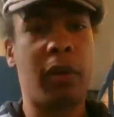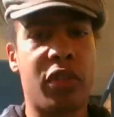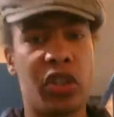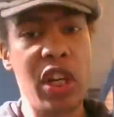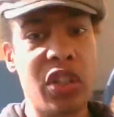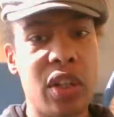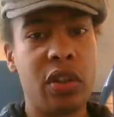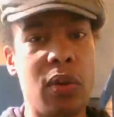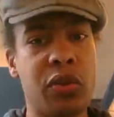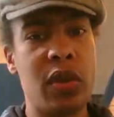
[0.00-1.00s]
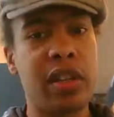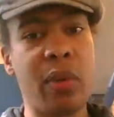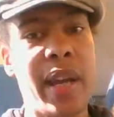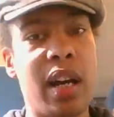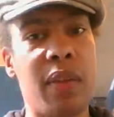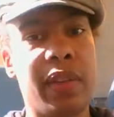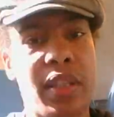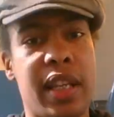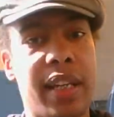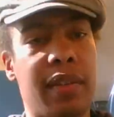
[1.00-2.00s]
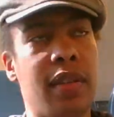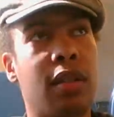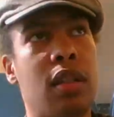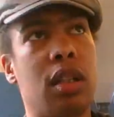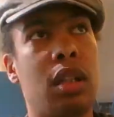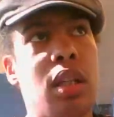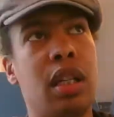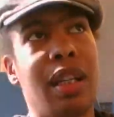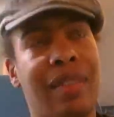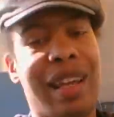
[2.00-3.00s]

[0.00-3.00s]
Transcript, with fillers: what she's not also not aware of is that the,